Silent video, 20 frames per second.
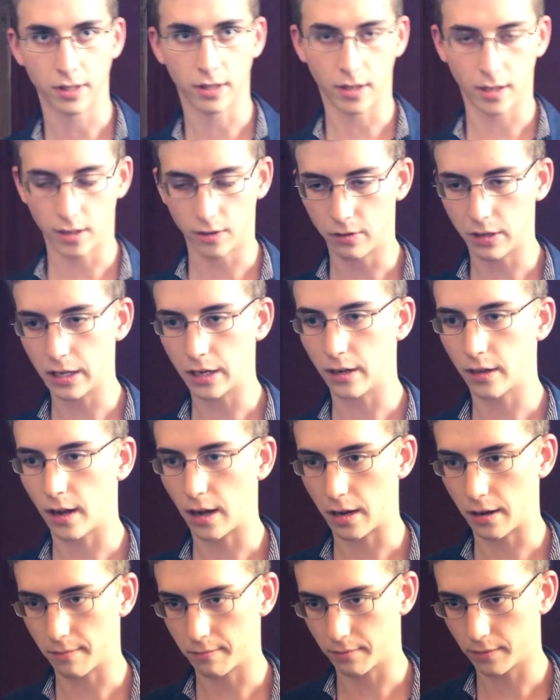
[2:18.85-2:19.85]
And then you need
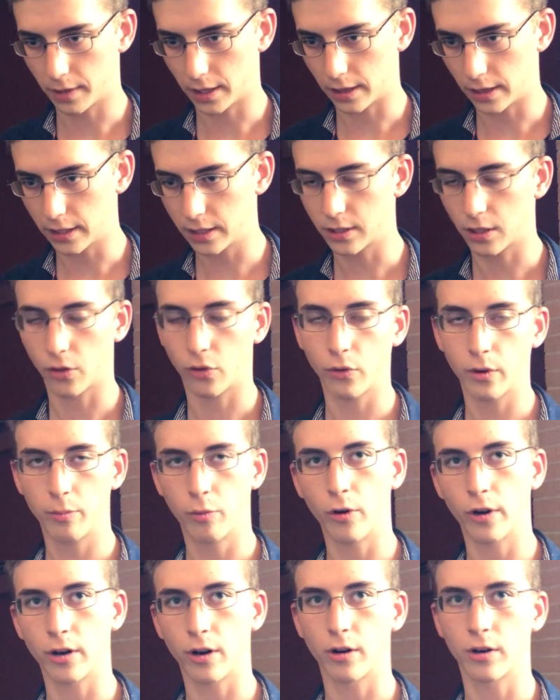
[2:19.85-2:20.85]
at least a
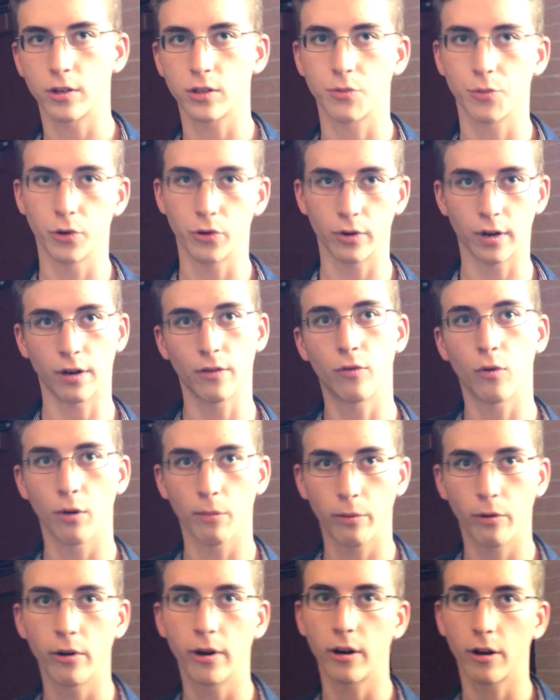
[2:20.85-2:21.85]
3-point harness. We're doing a
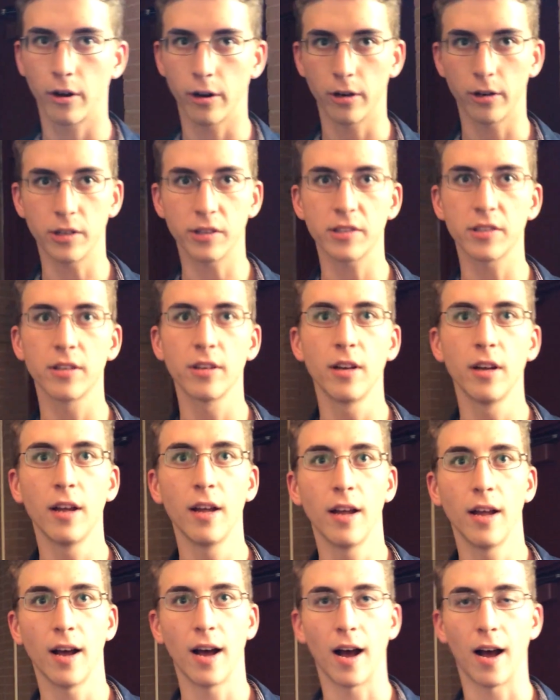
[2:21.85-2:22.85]
4-point harness,
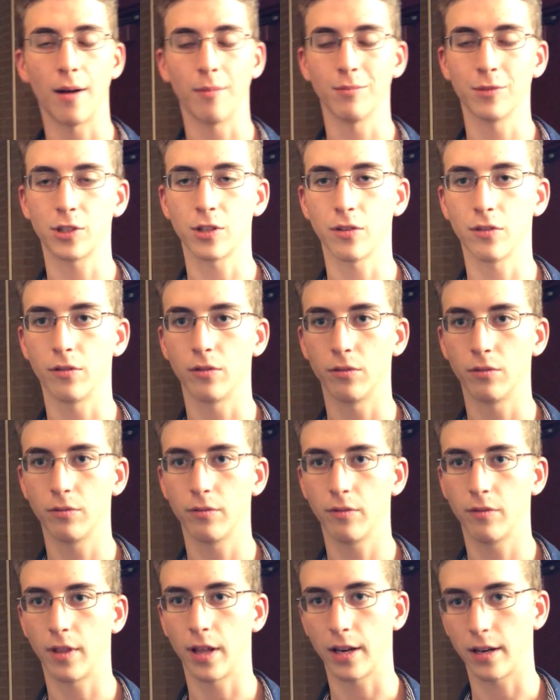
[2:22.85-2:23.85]
so
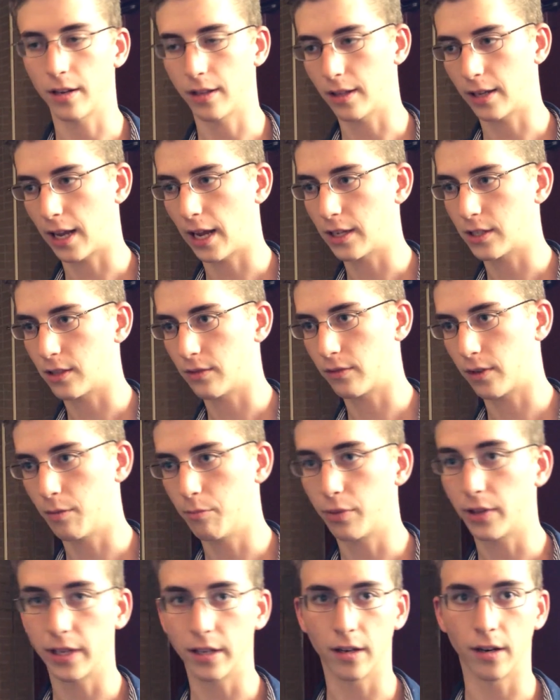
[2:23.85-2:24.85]
that in the case of
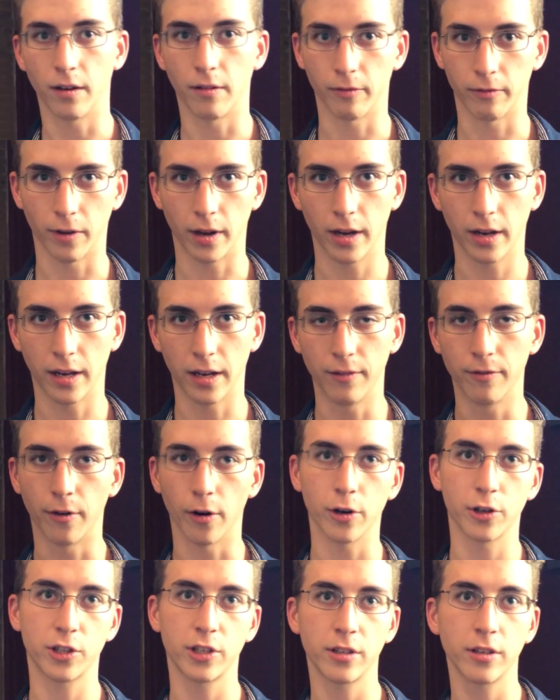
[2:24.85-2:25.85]
complete
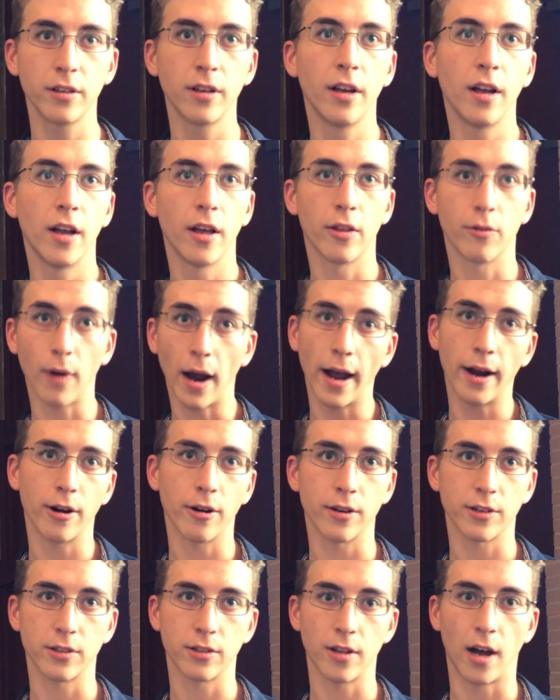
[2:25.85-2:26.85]
inversion, the
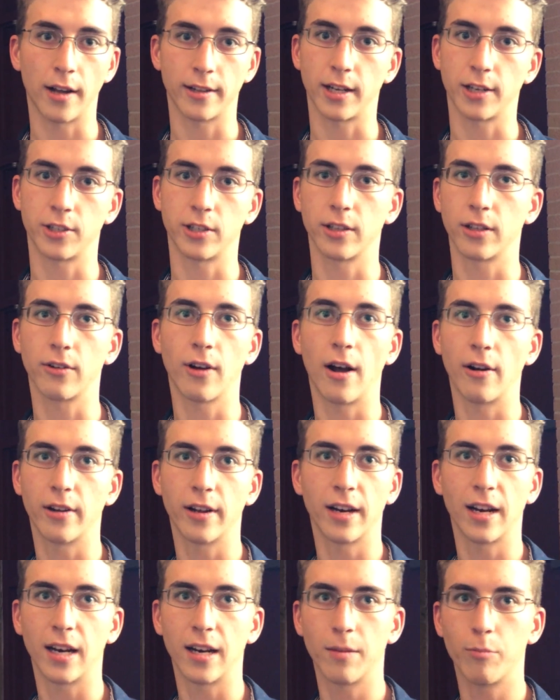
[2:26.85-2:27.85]
rider is not touching the ground
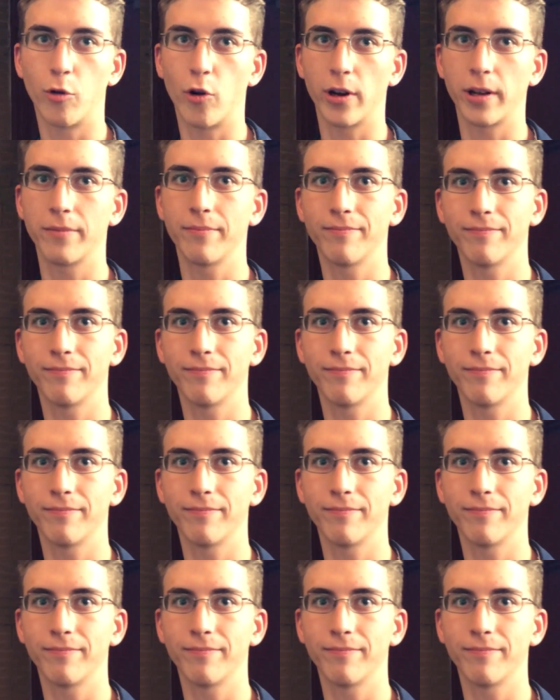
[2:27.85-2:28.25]
at any point.